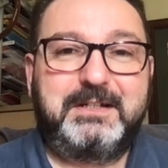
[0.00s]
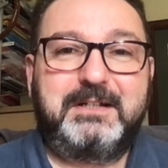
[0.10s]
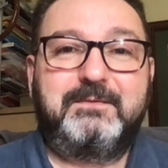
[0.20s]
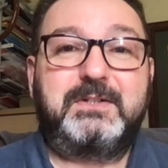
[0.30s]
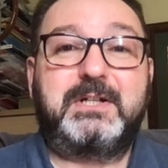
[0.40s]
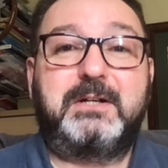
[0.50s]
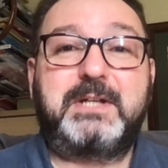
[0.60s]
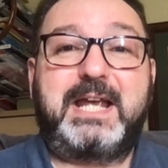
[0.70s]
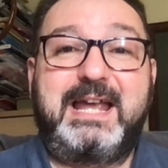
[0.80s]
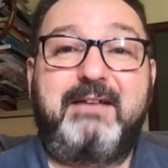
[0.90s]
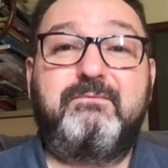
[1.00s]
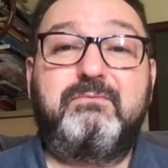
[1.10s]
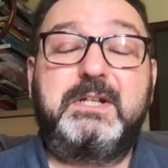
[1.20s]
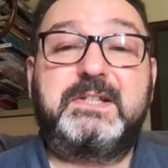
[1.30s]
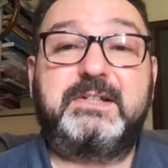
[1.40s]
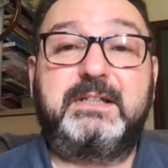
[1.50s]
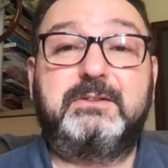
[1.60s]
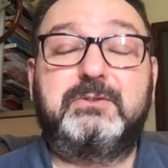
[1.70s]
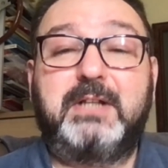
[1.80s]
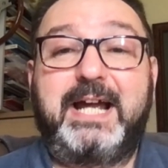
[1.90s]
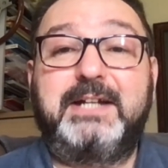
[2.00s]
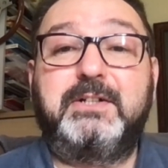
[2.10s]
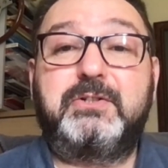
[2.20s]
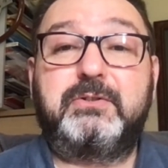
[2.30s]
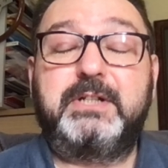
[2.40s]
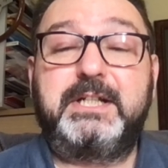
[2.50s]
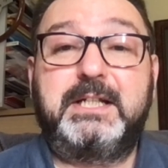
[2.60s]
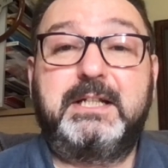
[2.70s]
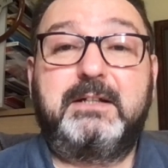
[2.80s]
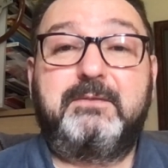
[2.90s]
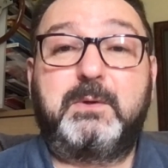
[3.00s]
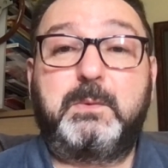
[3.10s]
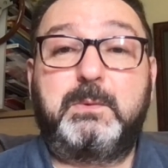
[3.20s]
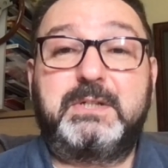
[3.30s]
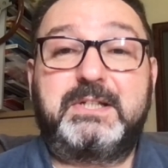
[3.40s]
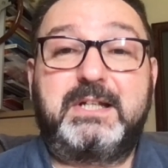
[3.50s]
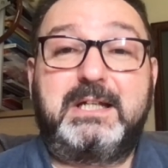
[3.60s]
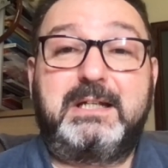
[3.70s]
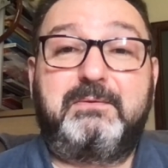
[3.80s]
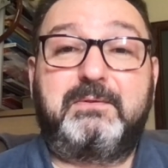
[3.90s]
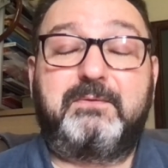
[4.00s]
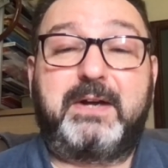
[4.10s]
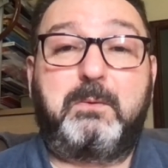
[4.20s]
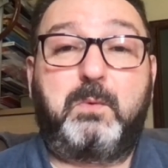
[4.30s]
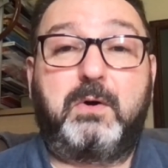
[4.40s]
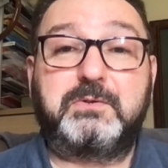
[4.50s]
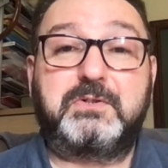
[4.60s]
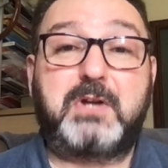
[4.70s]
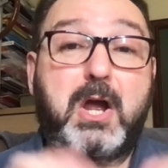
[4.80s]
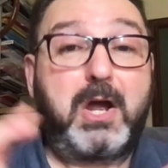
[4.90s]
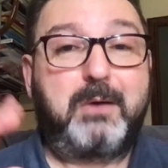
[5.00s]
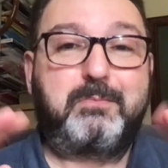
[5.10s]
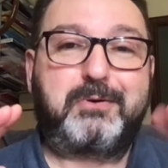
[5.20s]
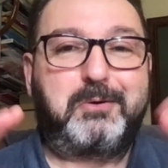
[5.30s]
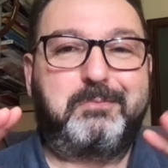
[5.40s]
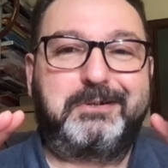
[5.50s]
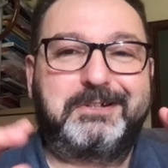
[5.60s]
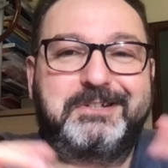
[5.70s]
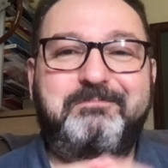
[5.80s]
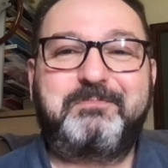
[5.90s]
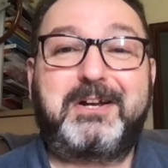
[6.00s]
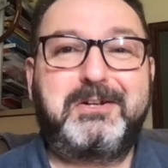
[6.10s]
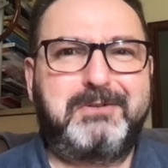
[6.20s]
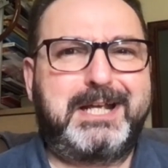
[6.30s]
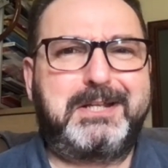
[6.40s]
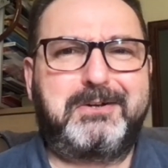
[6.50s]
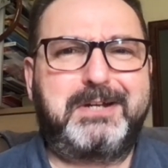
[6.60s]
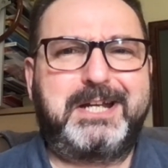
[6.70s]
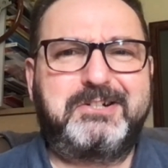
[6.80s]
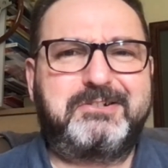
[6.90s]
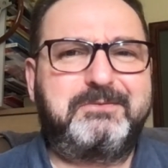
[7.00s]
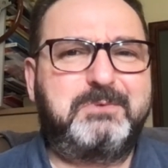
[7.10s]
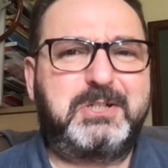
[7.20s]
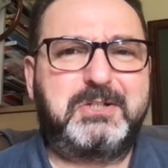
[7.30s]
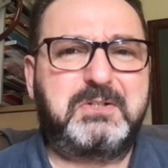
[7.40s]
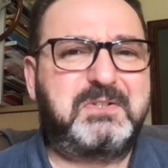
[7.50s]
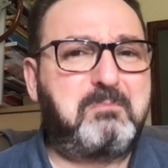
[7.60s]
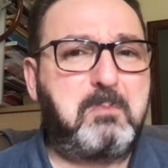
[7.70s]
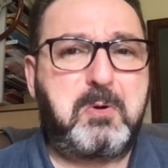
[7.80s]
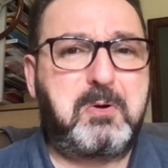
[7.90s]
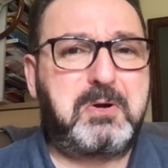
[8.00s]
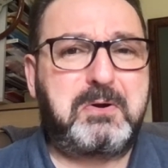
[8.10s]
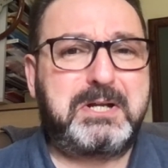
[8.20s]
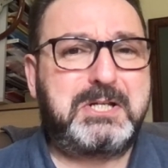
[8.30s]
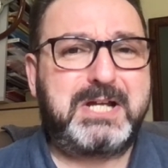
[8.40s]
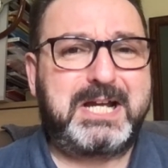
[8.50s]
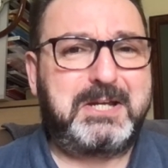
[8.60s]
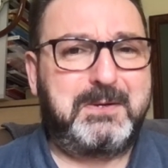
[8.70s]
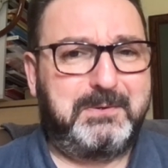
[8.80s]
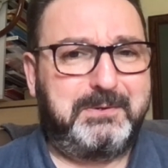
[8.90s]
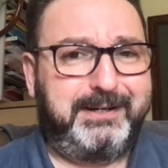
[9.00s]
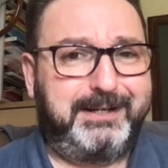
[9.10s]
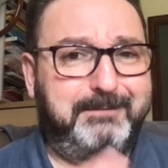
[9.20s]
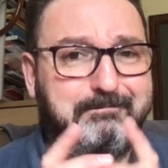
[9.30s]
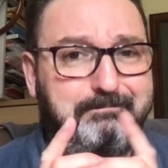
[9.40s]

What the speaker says: that shows every single entry that we received that was appropriate. I do get the odd entry which has not got a Jaguar in it,